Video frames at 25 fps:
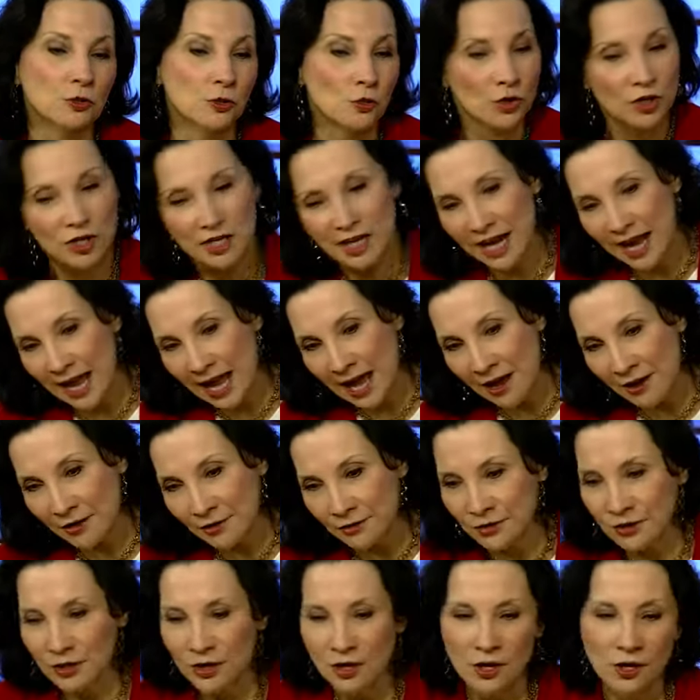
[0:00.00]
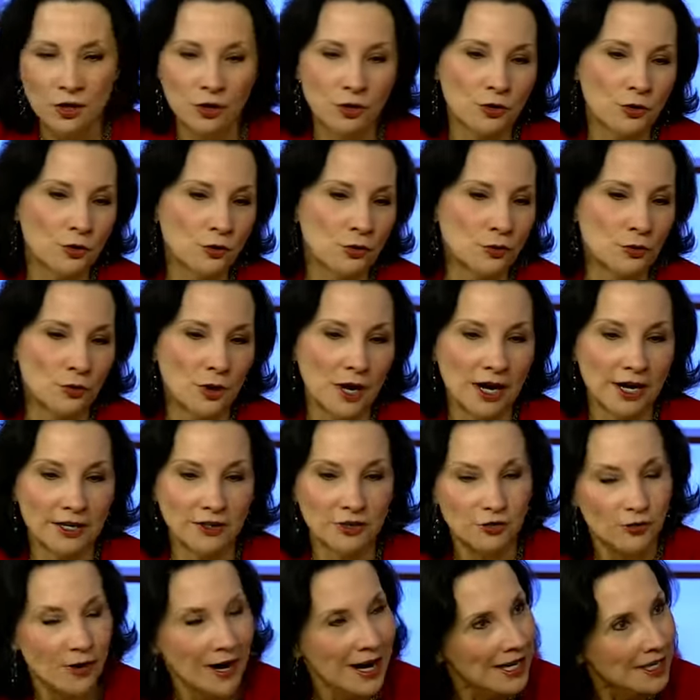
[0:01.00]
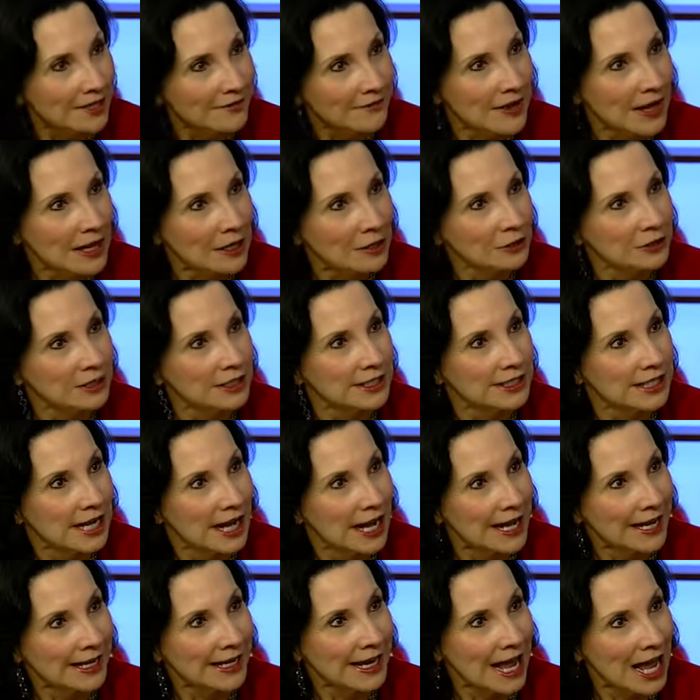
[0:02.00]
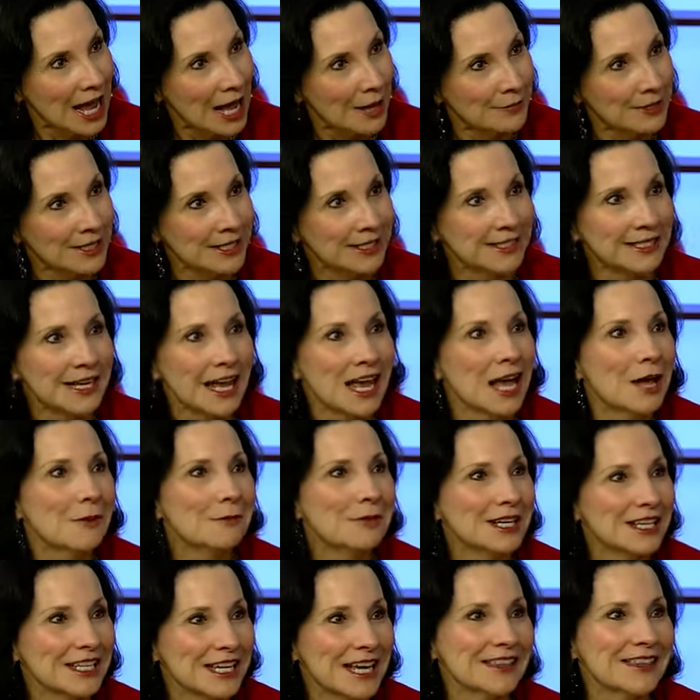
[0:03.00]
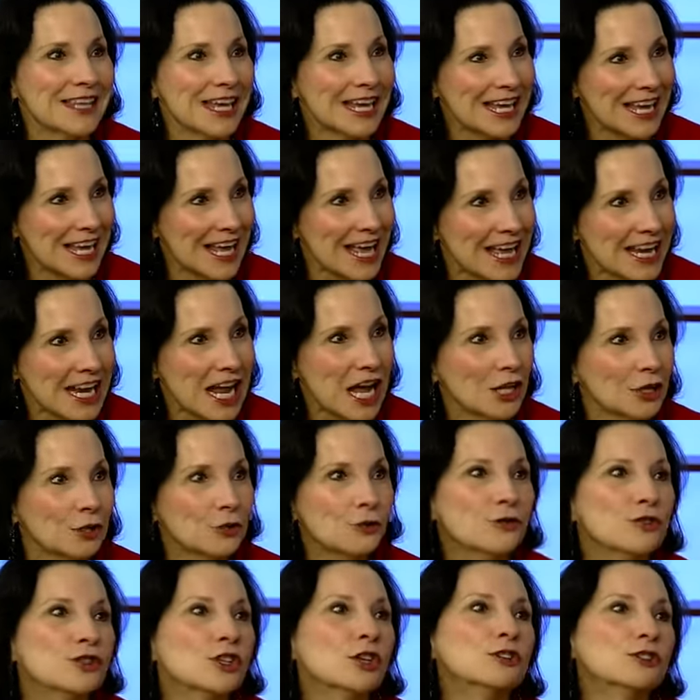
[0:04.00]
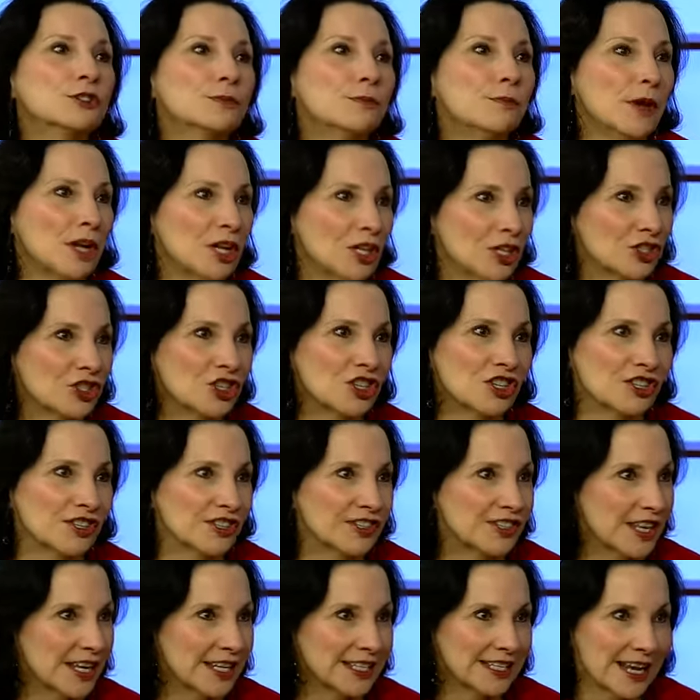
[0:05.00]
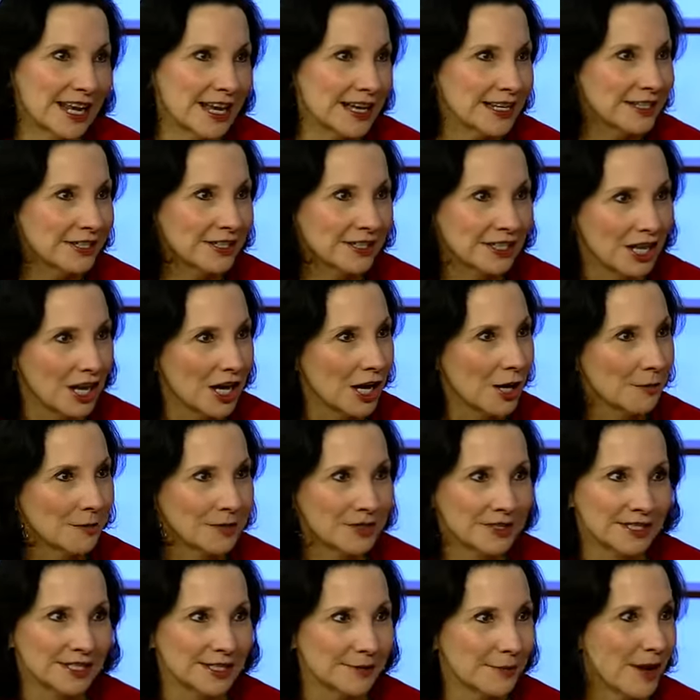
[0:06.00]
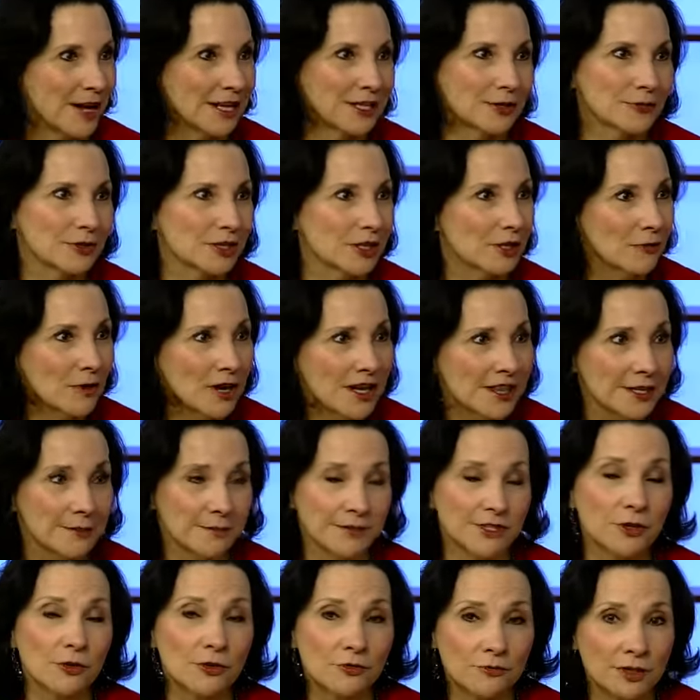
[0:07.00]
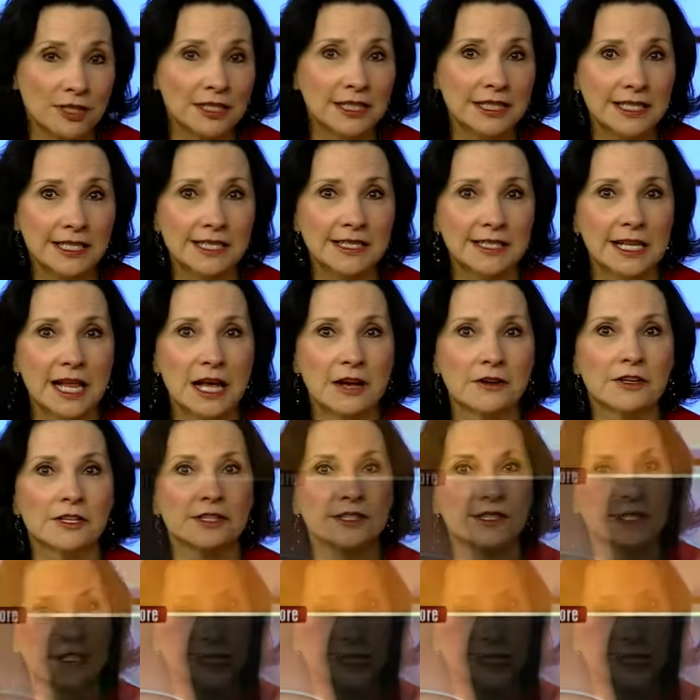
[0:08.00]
who work out, who are trying to follow good diet habits, but yet they cannot lose those bulges that tend to come into spots where you don't want them. So it really does allow you